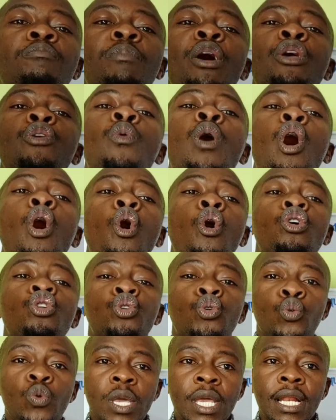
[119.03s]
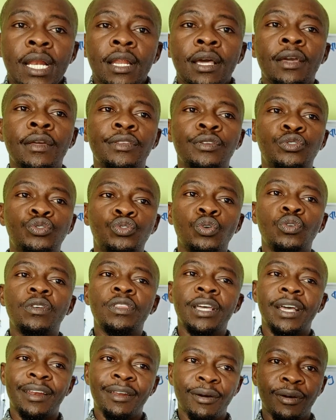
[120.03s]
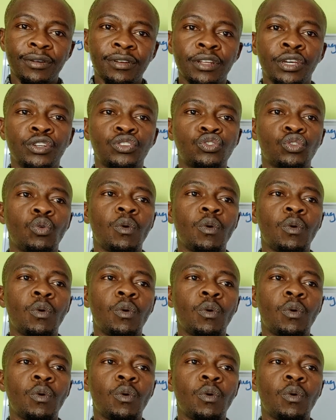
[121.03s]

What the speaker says: by your own will, you took the loan to